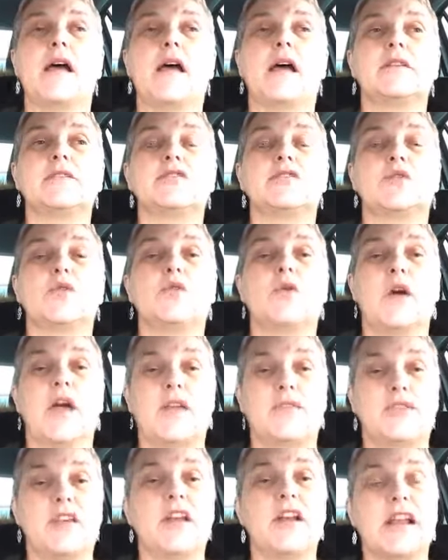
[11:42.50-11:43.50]
So
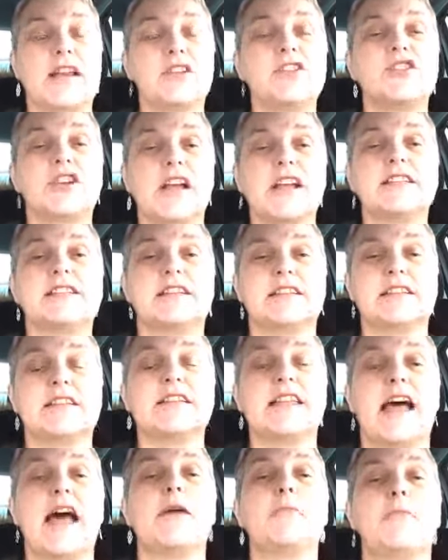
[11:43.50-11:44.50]
if you're interested
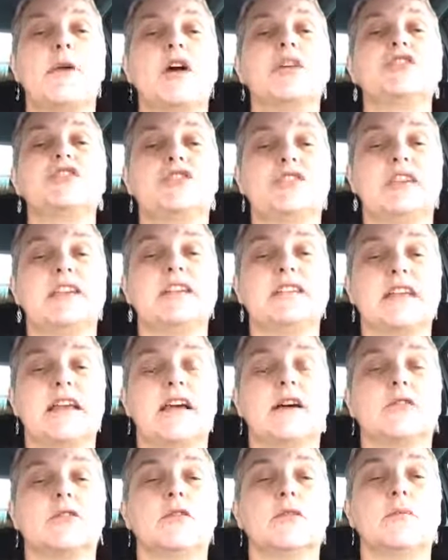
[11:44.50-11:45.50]
in that much
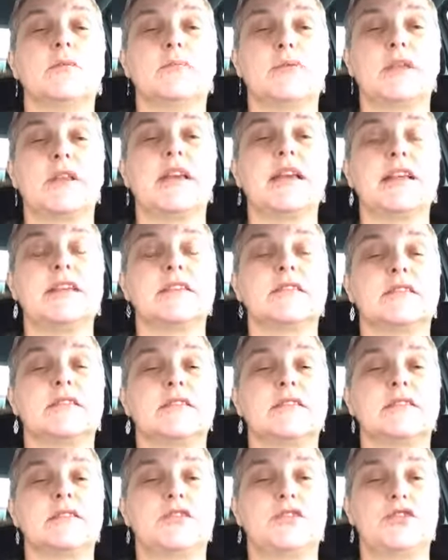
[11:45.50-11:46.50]
detail,
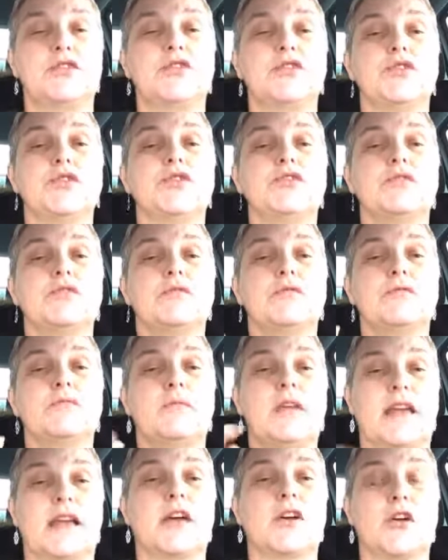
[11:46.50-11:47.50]
please do
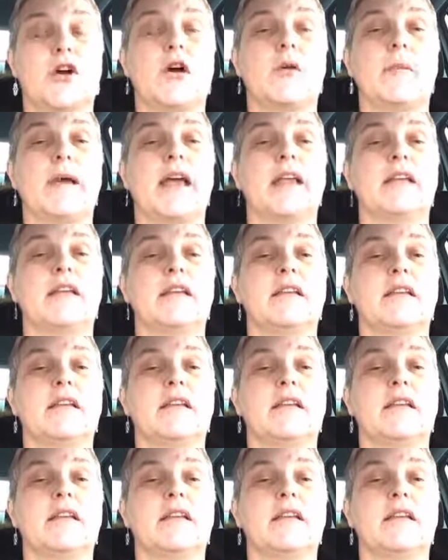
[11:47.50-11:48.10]
make a comment